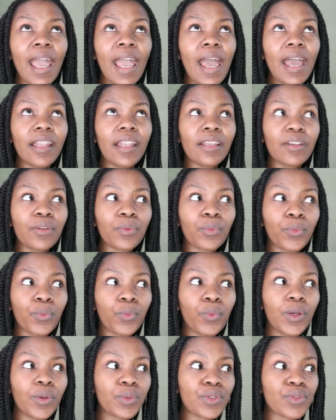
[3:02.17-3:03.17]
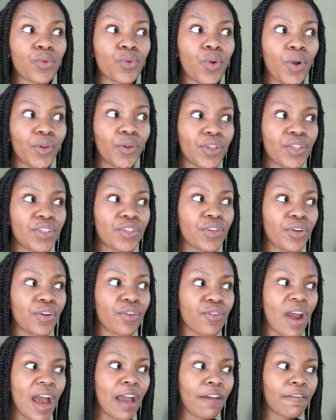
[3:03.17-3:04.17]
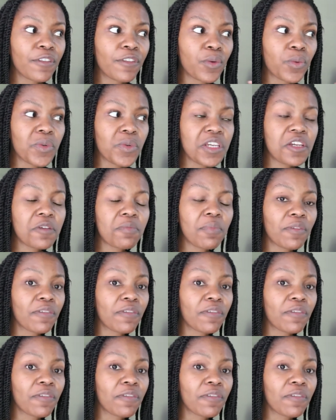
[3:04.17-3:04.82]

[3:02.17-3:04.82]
And it was quoted to arrive the week